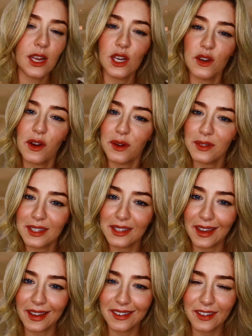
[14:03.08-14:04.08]
your own
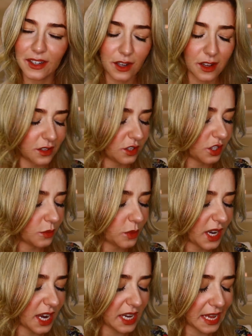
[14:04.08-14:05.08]
skin. You know, you don't want
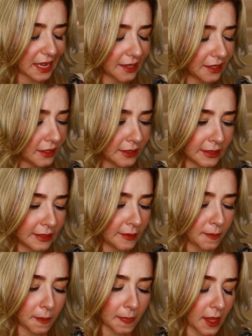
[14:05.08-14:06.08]
any
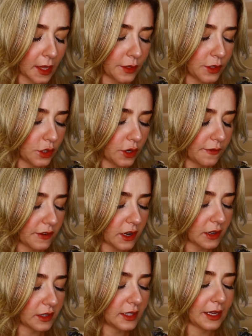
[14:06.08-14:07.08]
sort of
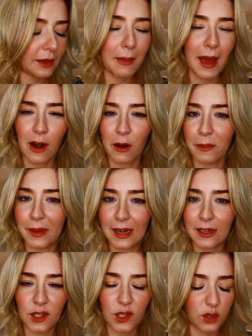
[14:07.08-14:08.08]
nasty
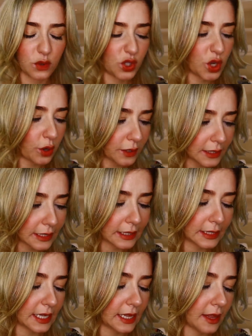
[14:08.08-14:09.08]
parabens or
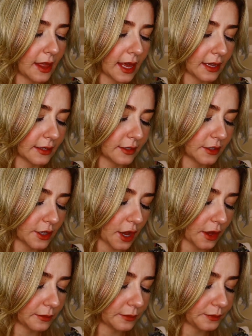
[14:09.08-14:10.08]
toxins and things, so
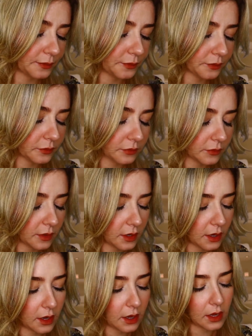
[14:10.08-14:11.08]

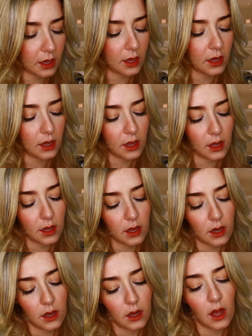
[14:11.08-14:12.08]

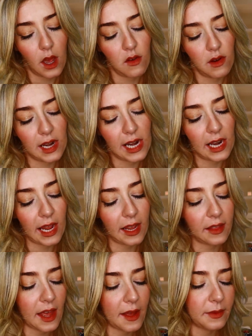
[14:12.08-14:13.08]
I really like
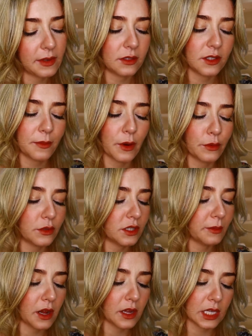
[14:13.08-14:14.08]
that. And some old
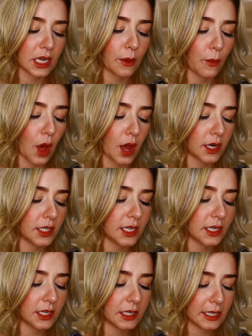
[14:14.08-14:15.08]
spas that I worked
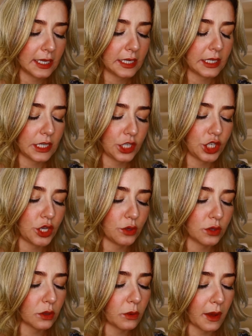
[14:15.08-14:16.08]
in did
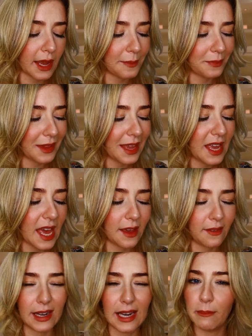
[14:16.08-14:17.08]
use quite
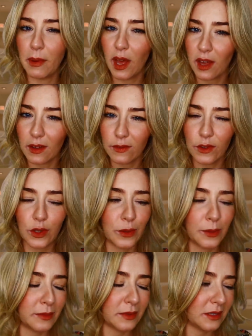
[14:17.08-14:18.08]
heavily
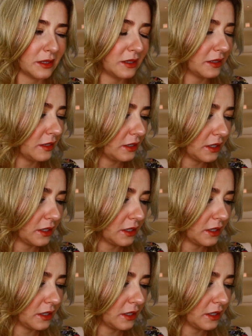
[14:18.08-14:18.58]
perfumed and